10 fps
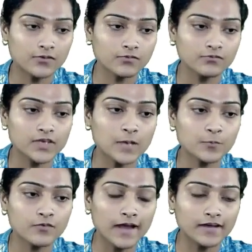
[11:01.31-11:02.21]
We are
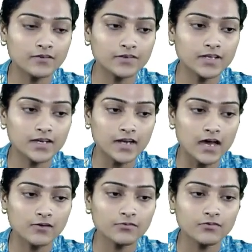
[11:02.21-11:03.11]
provided with a
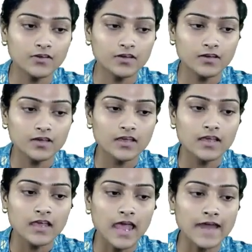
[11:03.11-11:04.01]
graph
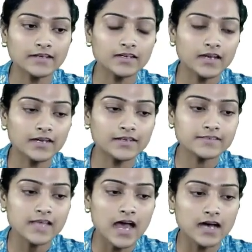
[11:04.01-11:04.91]
and it is
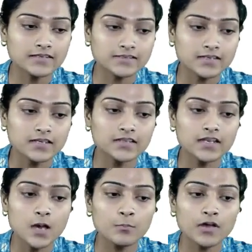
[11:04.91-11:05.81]
asked the
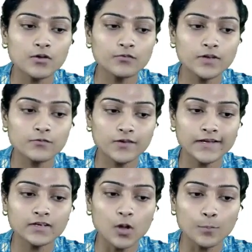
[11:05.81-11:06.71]
number of different
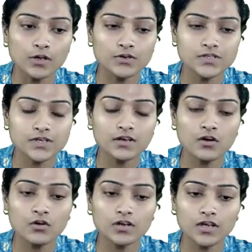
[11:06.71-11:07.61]
topological
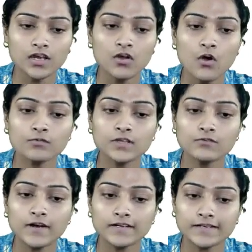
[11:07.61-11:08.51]
ordering of the
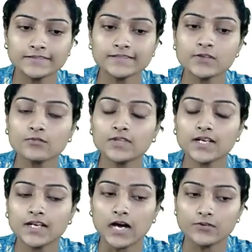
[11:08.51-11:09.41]
vertices of the
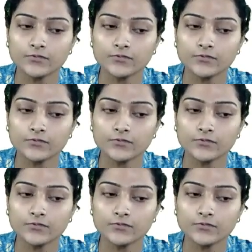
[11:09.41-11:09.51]
graph.